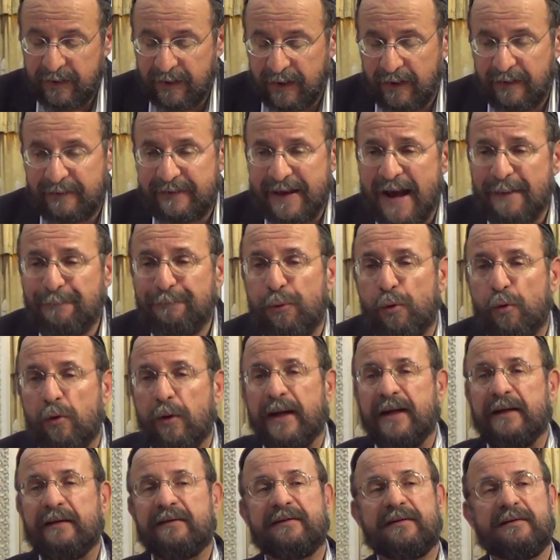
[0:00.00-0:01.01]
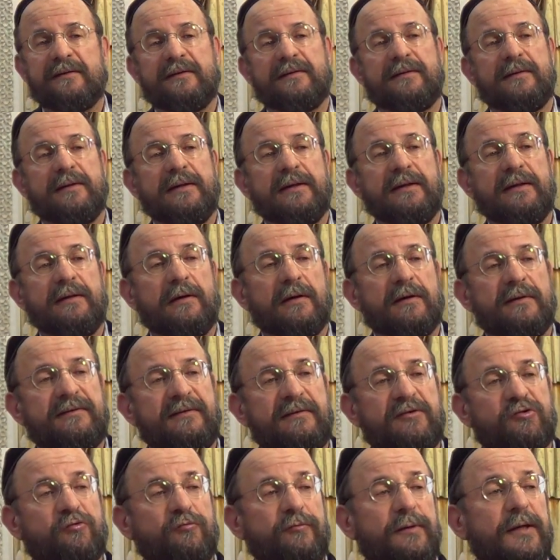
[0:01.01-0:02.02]
And at that point, the
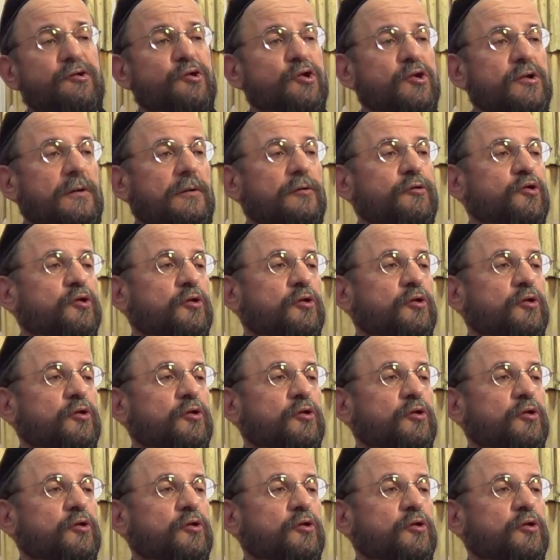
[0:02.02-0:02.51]
traditional